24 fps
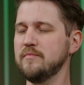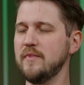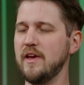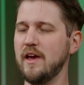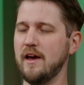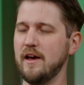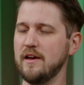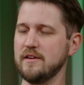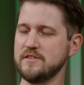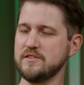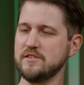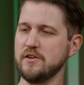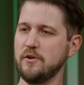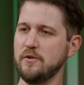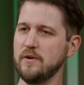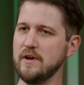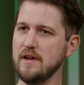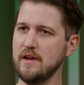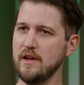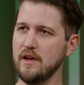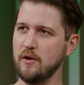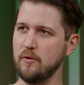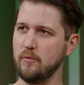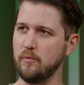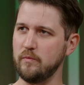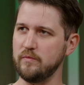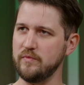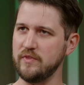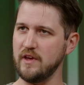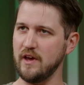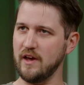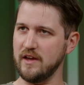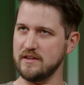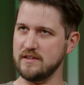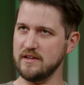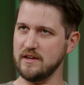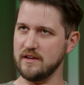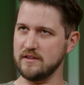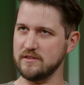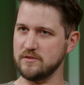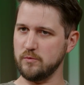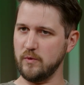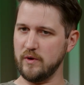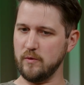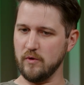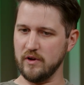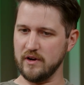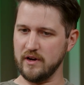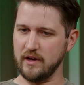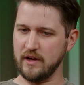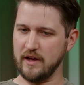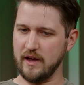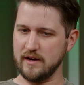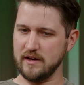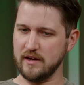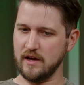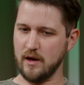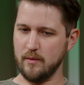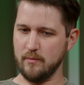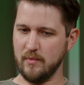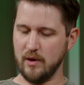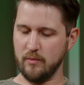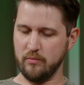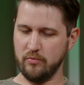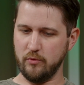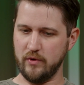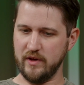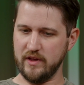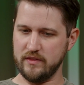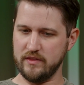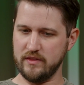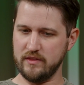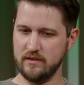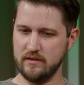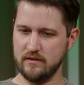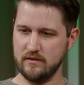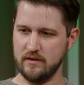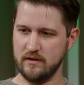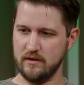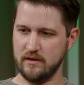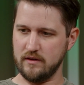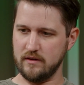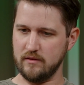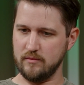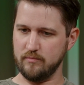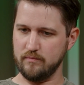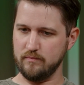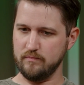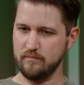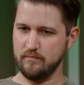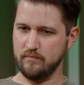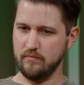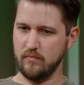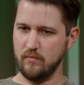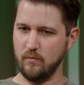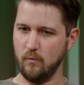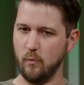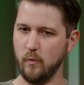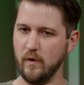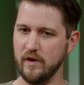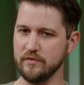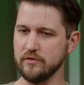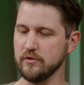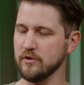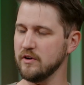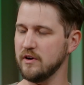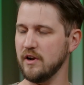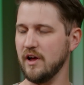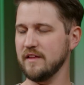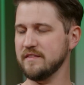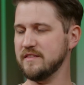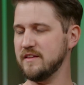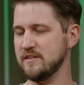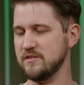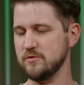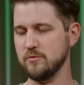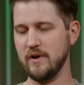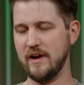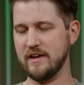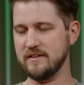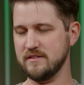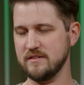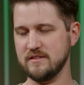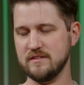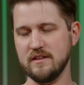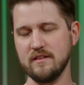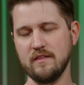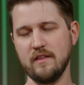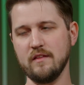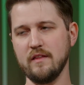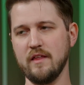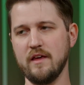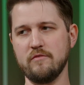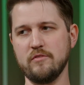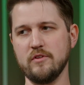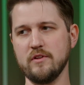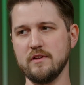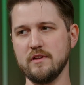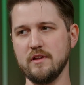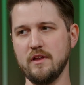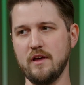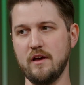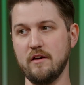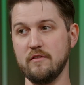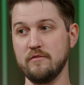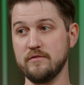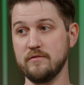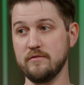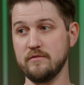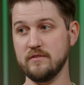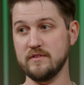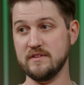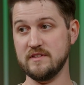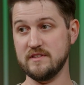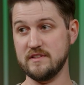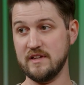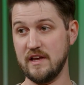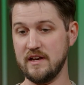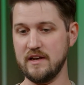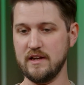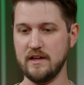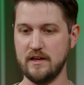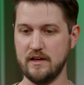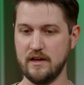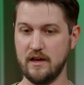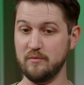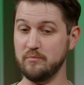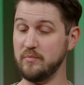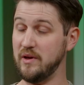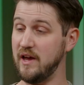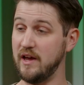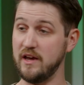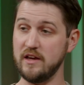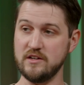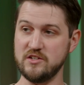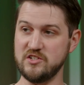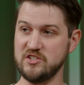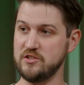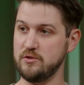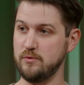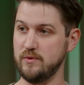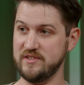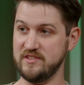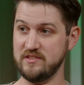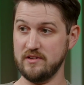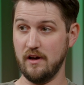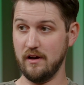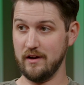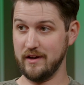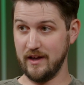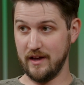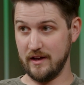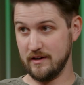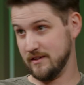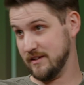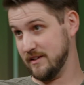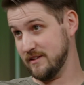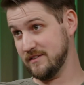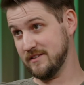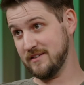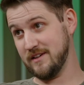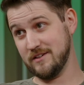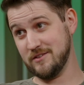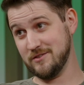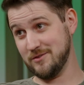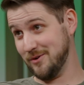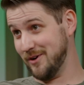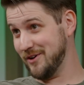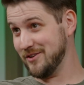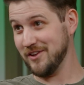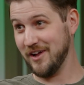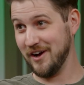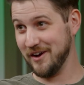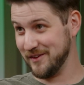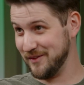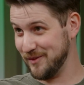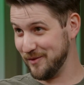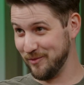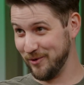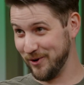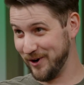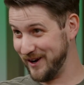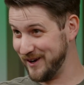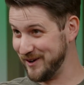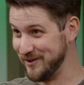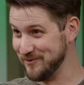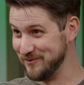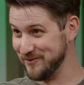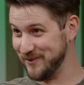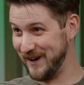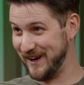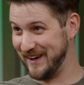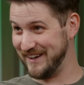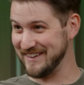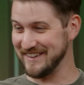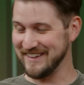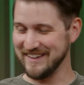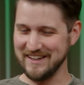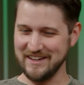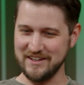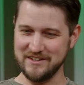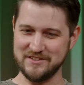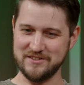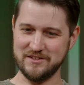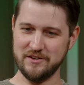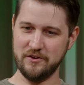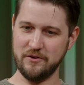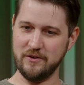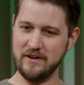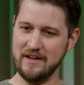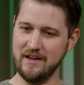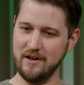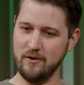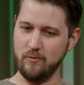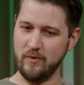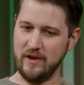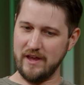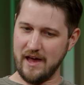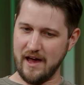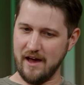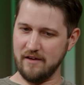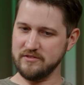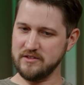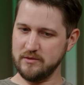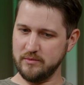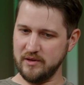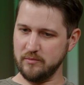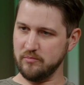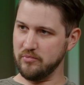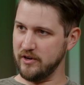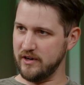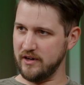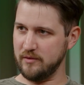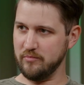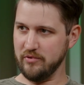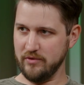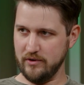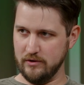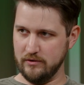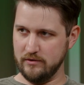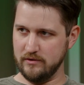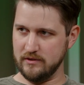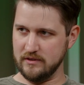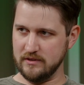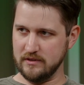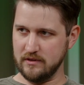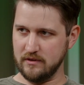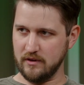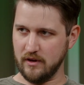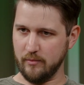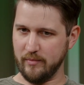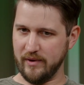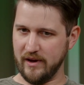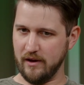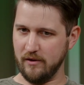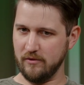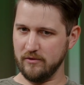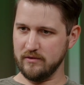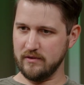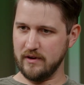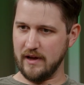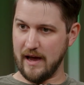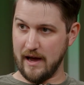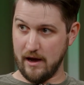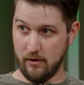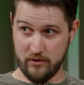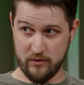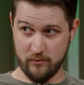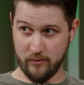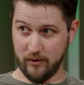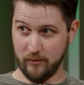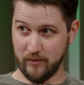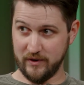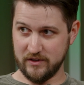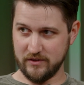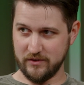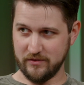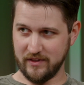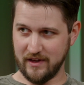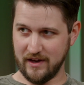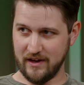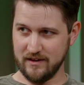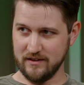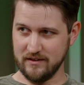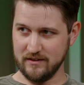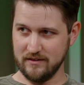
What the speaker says: Yeah, so the idea is we want to kind of come up with whether or not this rises to the level of sending a page to a SOC analyst at 2 o'clock in the morning, right? So we have to be pretty prudent about how and when we do that,